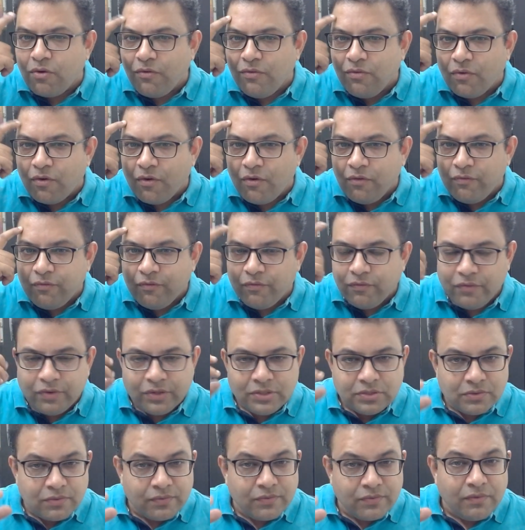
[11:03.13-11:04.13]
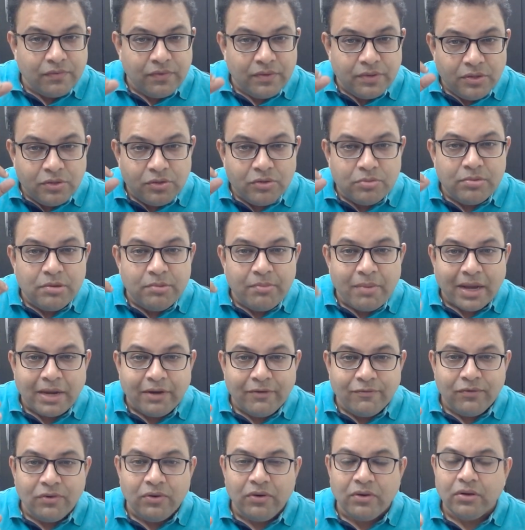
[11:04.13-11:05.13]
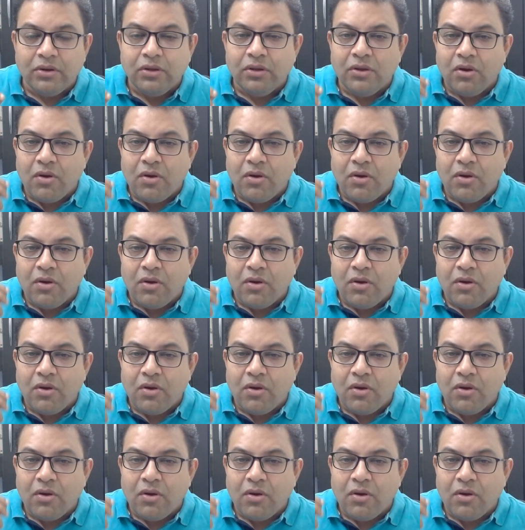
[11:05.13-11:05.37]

of first of all, we need to be mindful